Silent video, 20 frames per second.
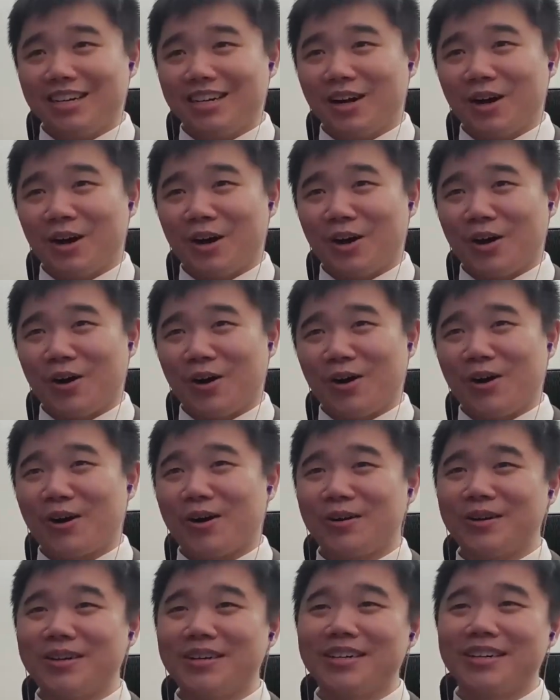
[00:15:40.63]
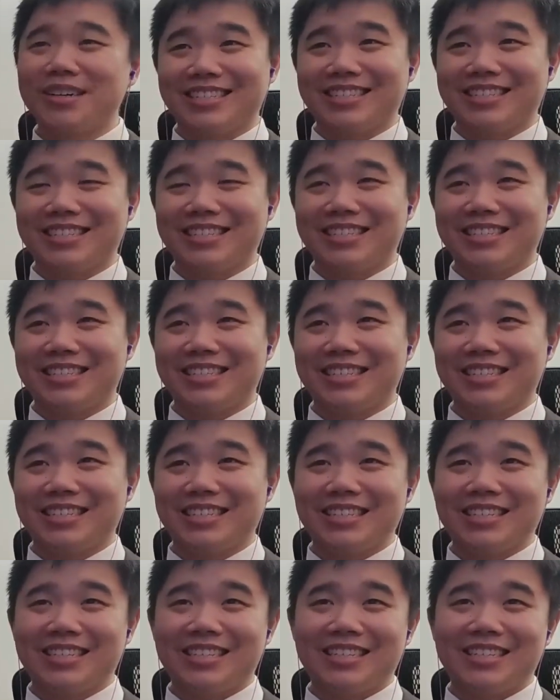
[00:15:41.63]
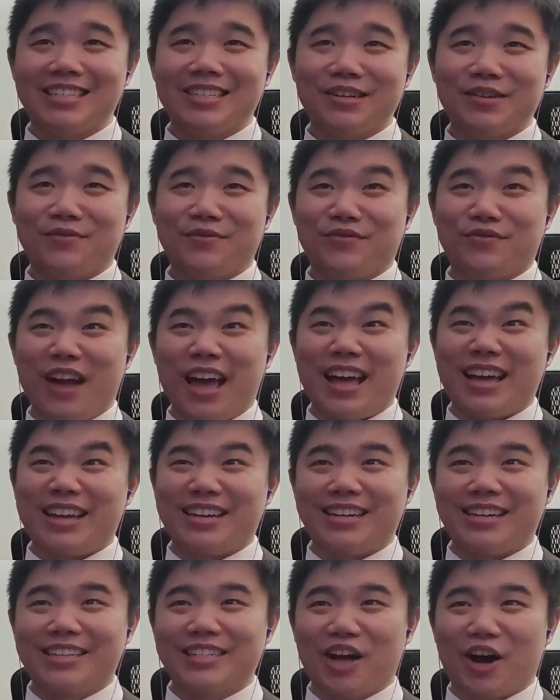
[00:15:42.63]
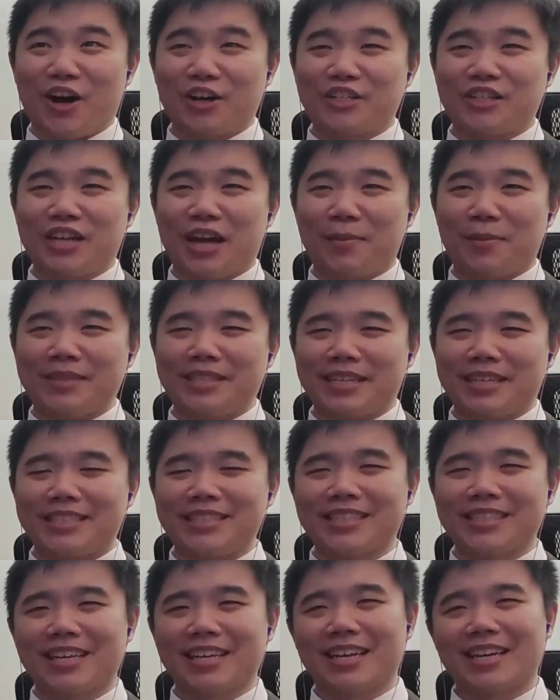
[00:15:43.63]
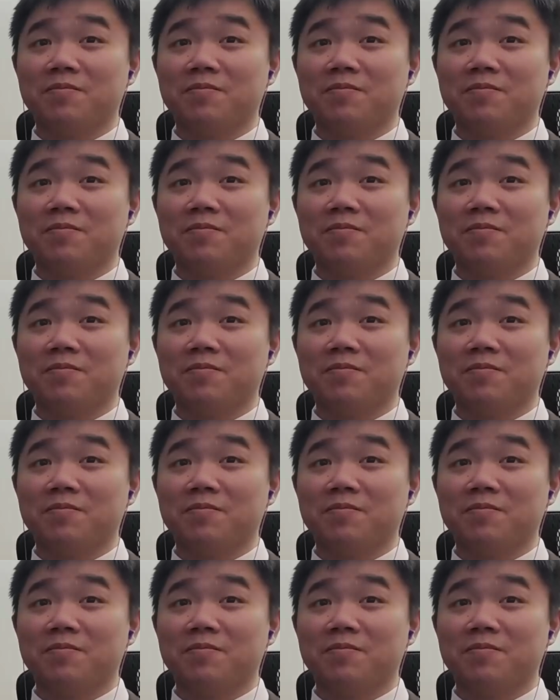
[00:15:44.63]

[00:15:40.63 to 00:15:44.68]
Oh. Oh. Fred, his arch nemesis.